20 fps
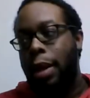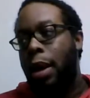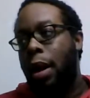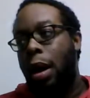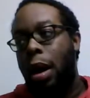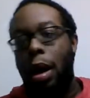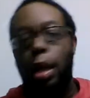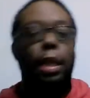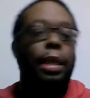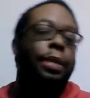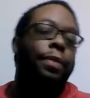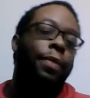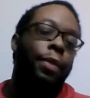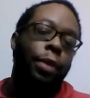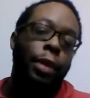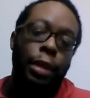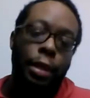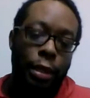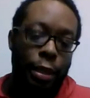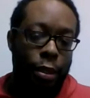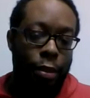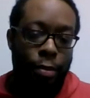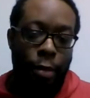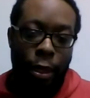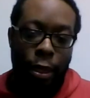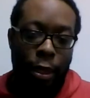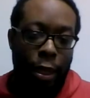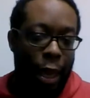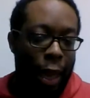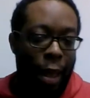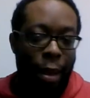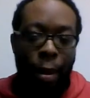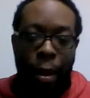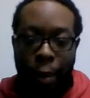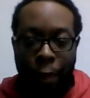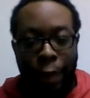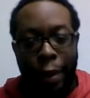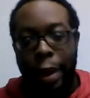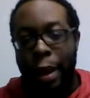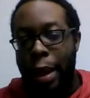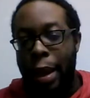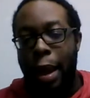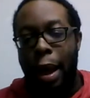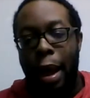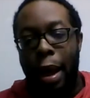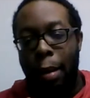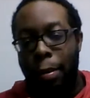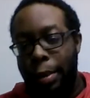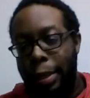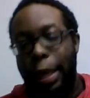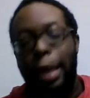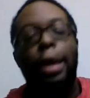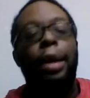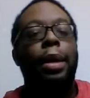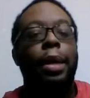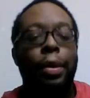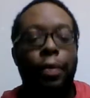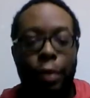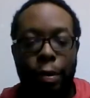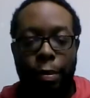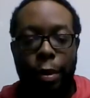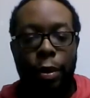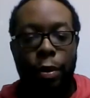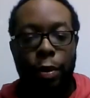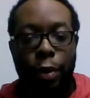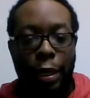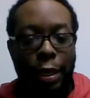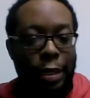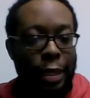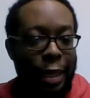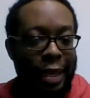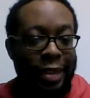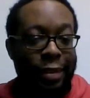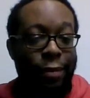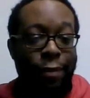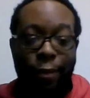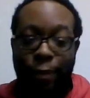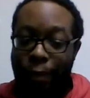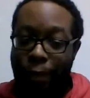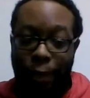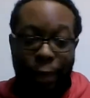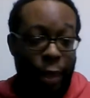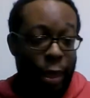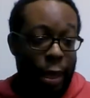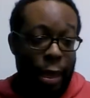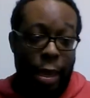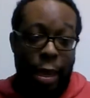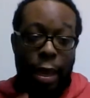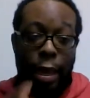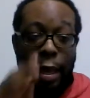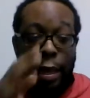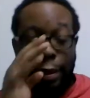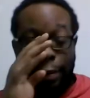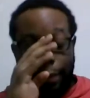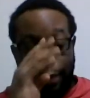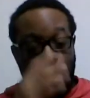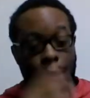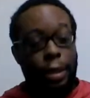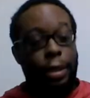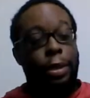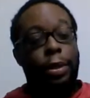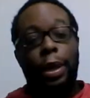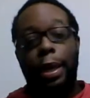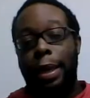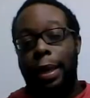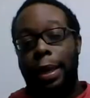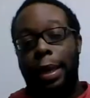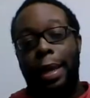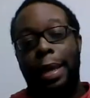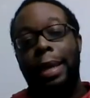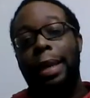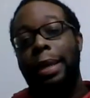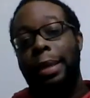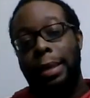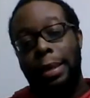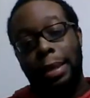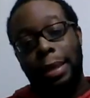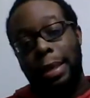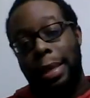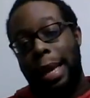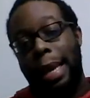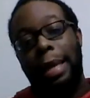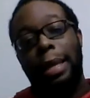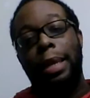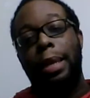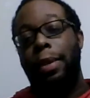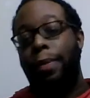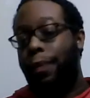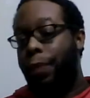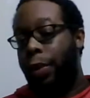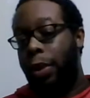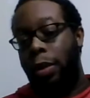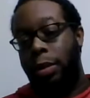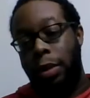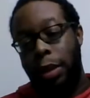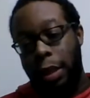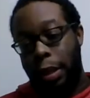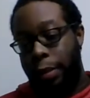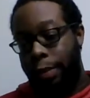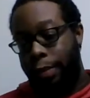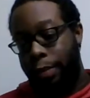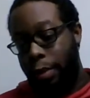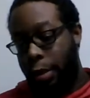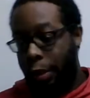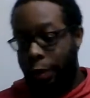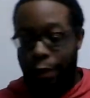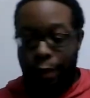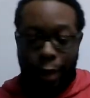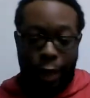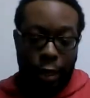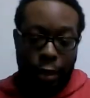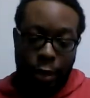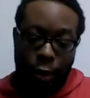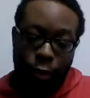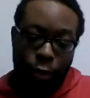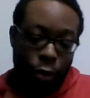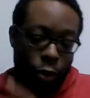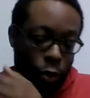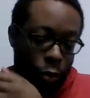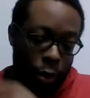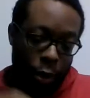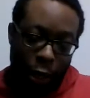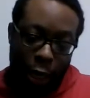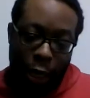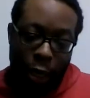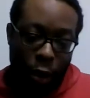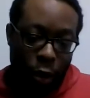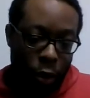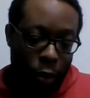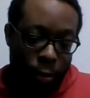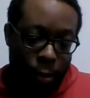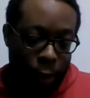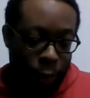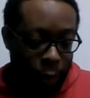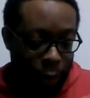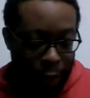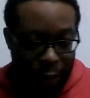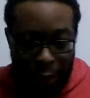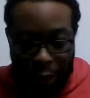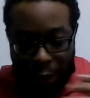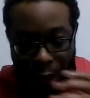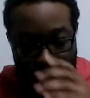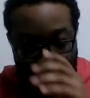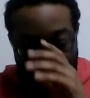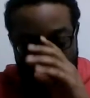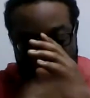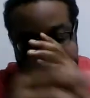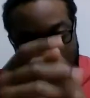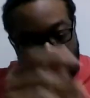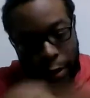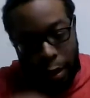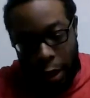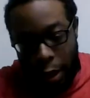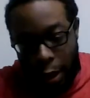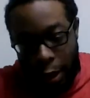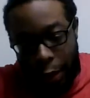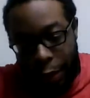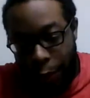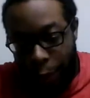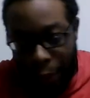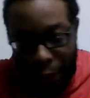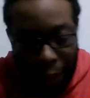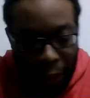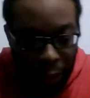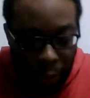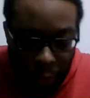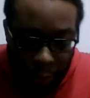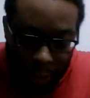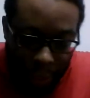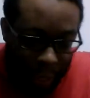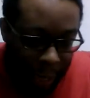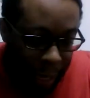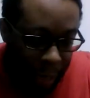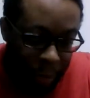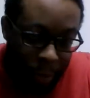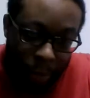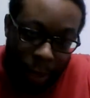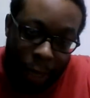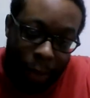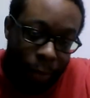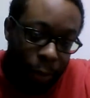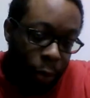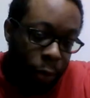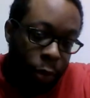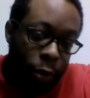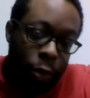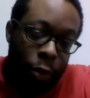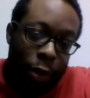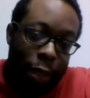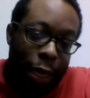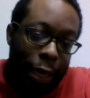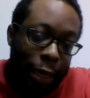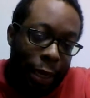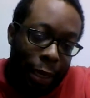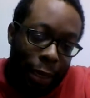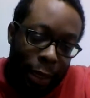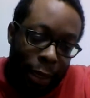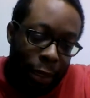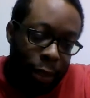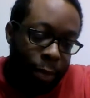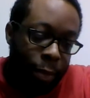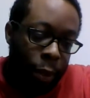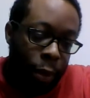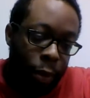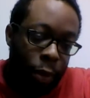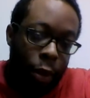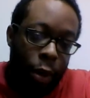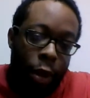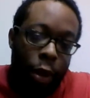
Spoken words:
All this foolishness, bro. I'm tired of it, bro. It's frustrating, and this is exactly, you know what I'm saying, some fans, even Drew was like, oh, bro, we need to lose the game. I'm like, bro, Drew, not like this, bro.